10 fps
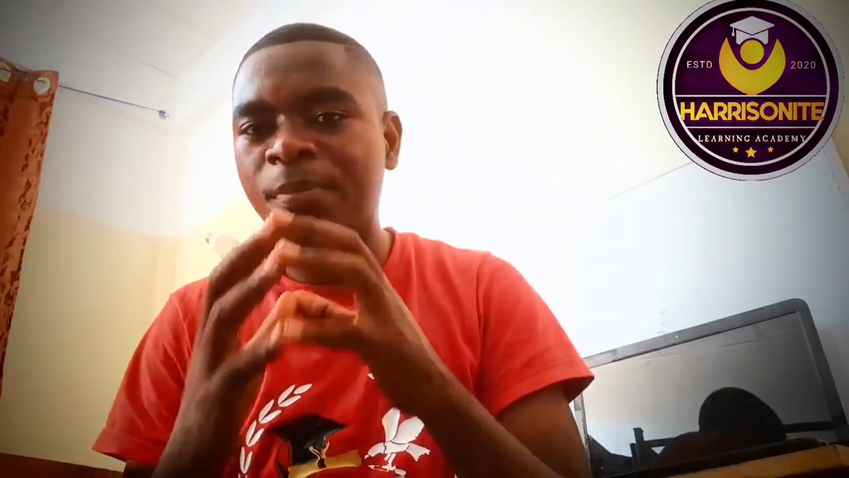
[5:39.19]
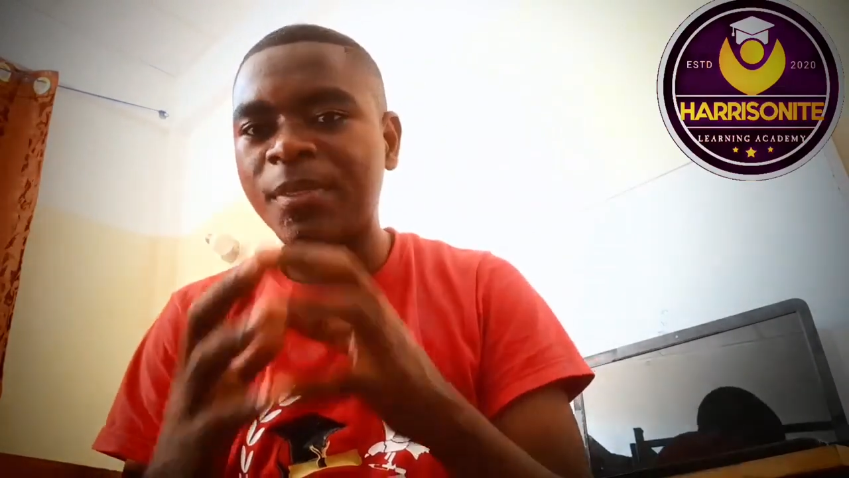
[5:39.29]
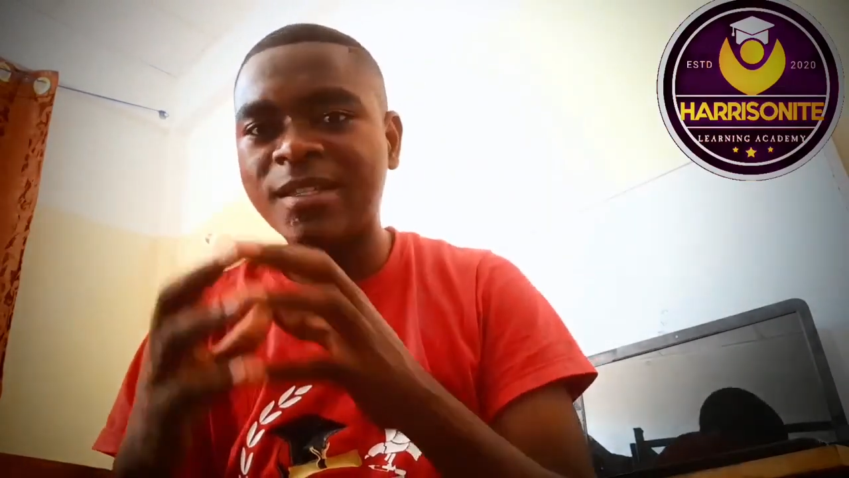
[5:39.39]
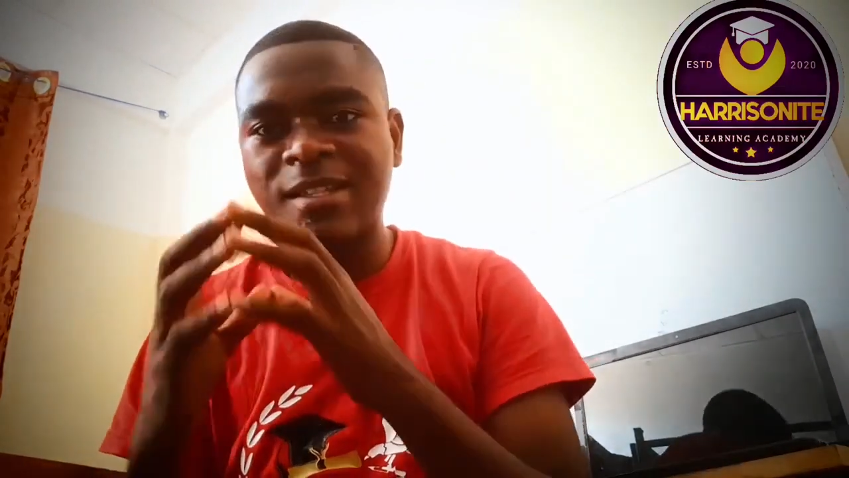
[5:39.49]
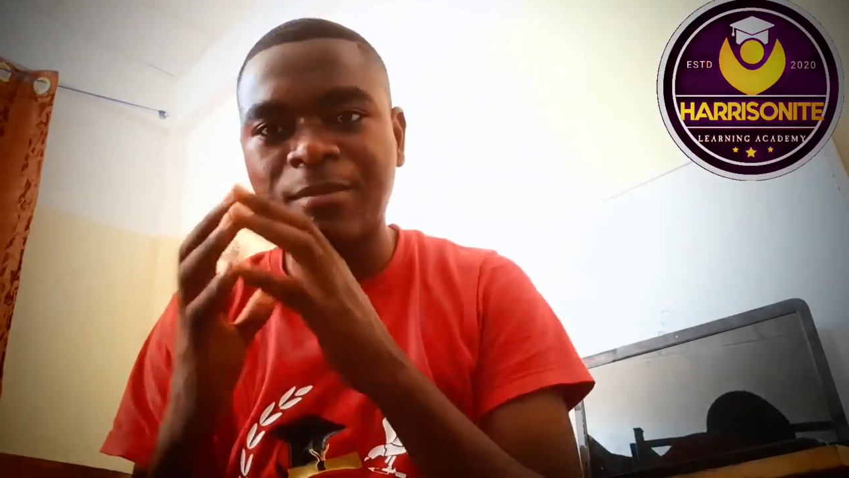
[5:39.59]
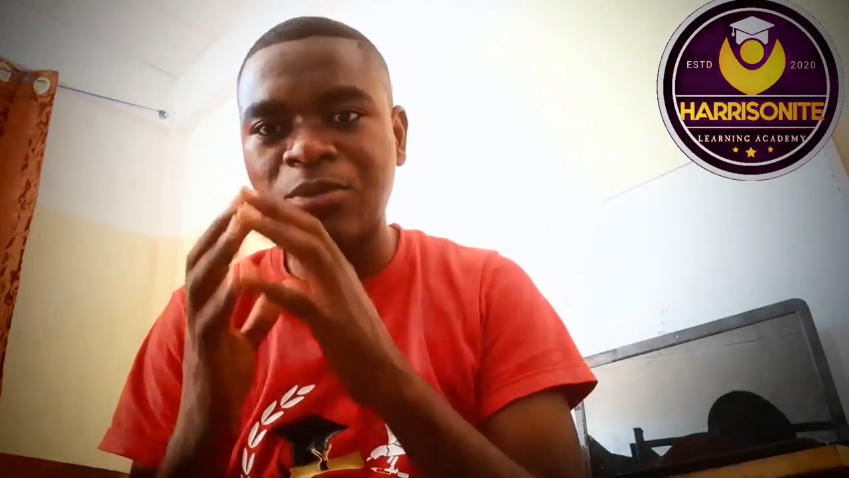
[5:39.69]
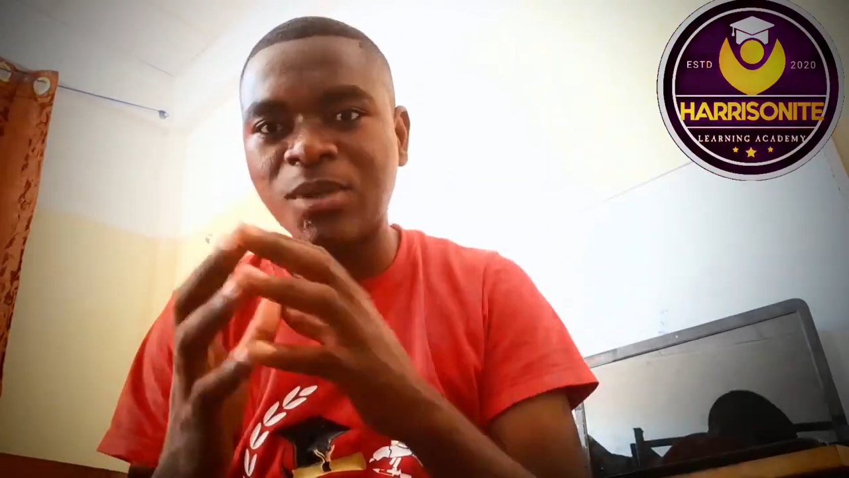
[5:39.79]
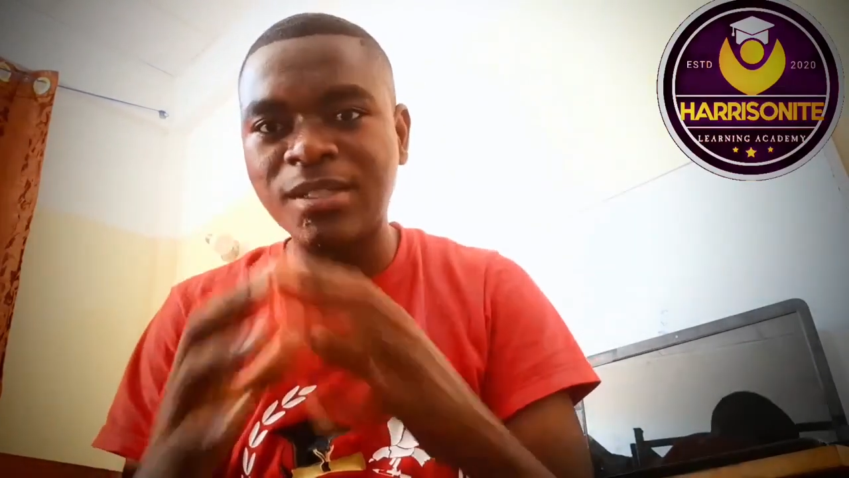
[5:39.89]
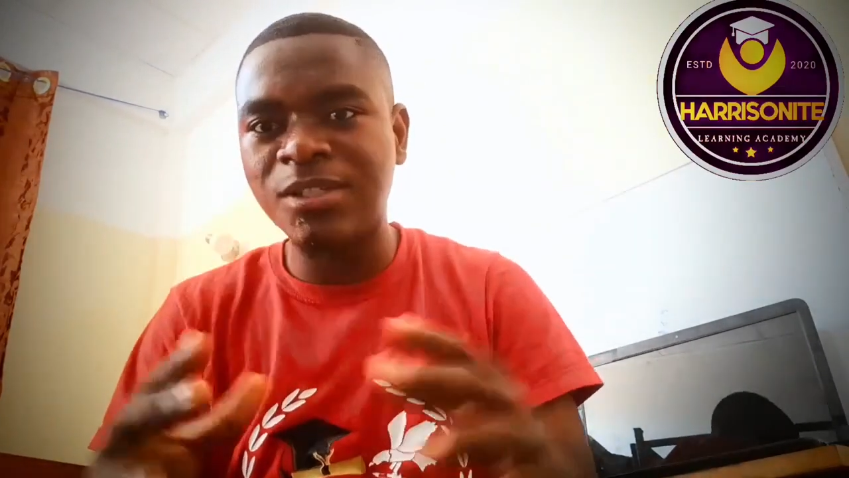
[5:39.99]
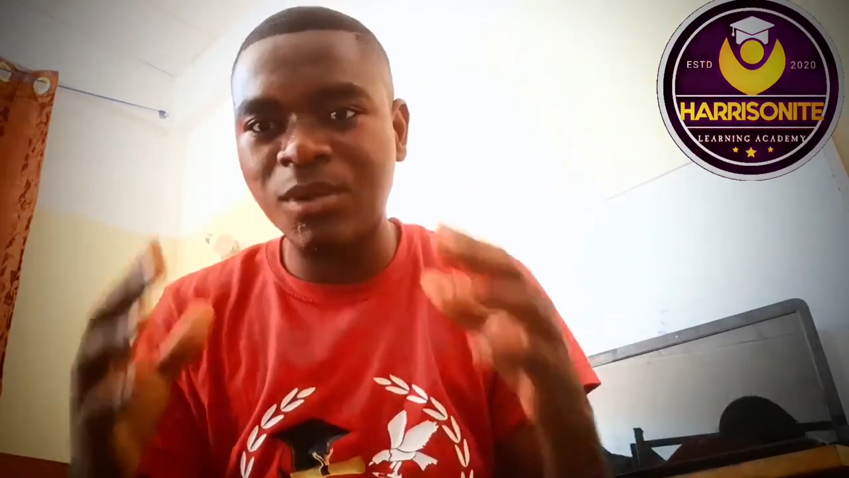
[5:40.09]
the same
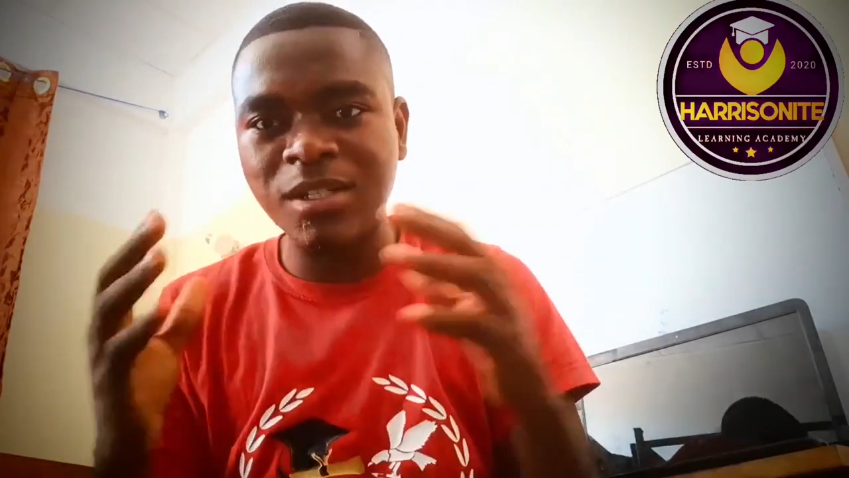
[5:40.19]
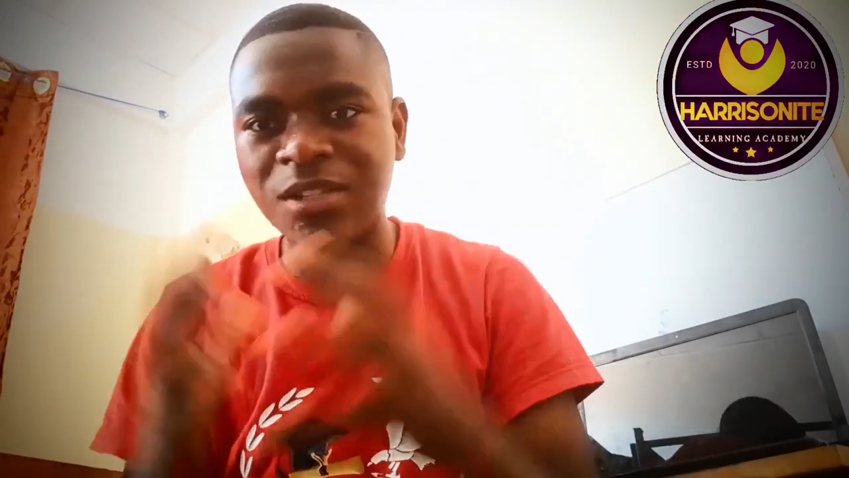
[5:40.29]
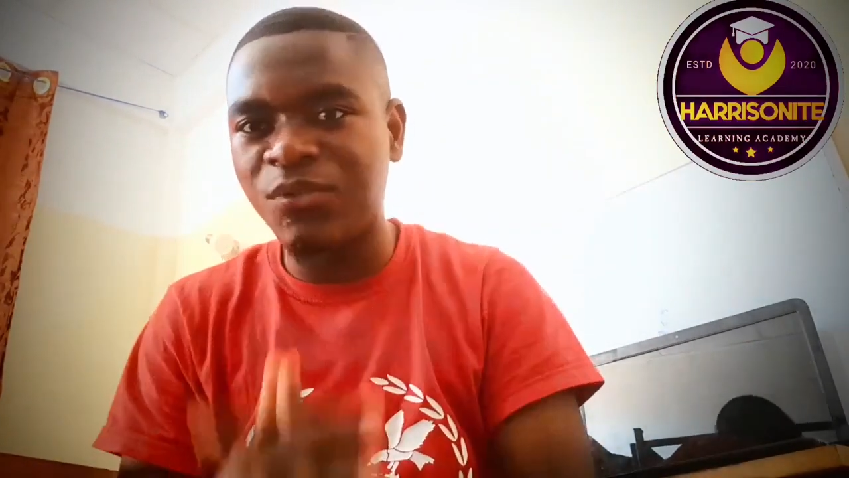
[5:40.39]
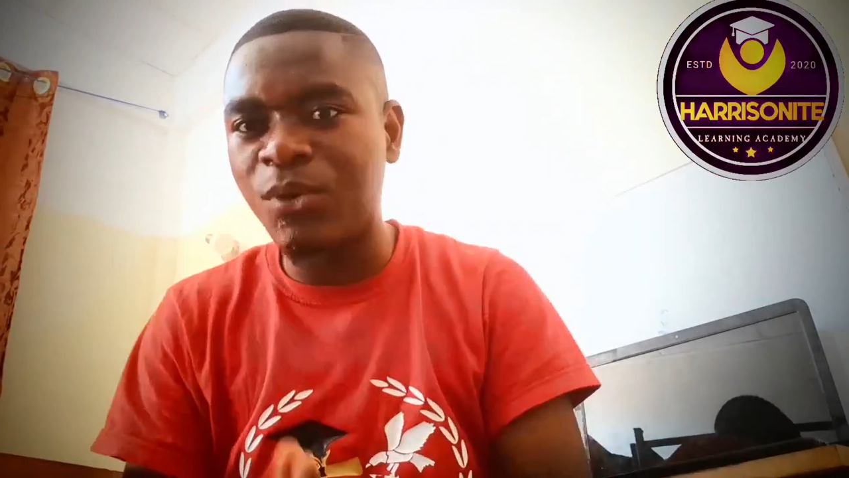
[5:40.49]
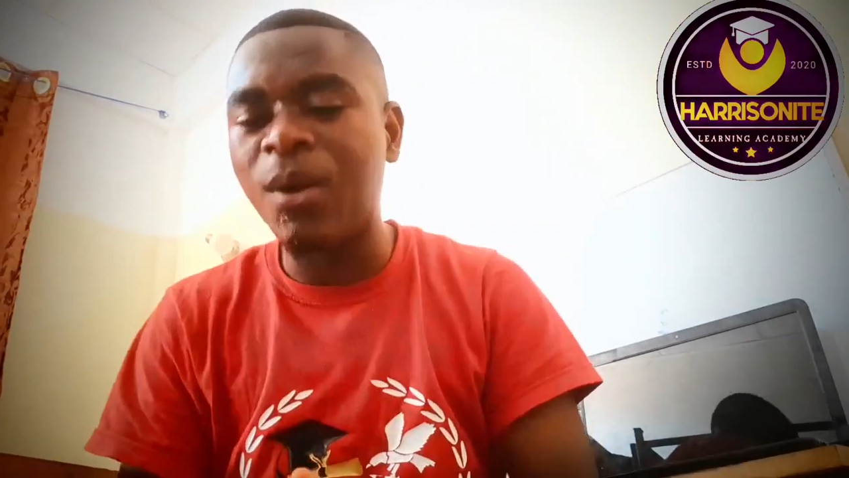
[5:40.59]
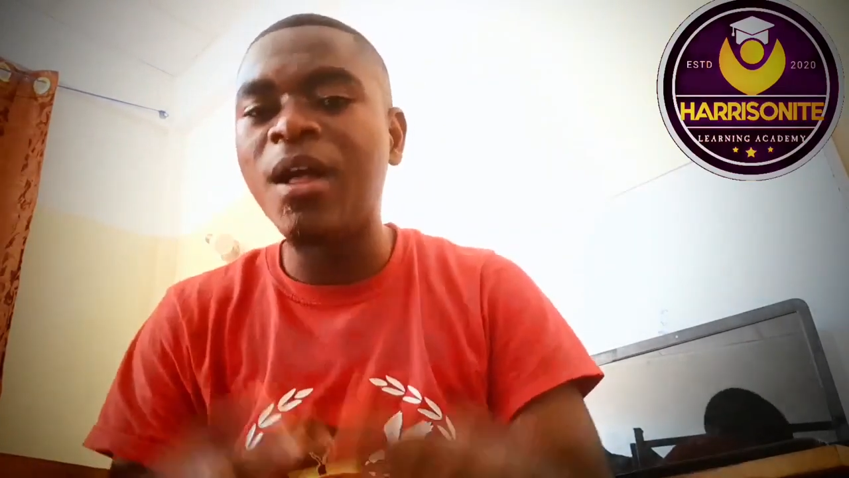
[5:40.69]
2024.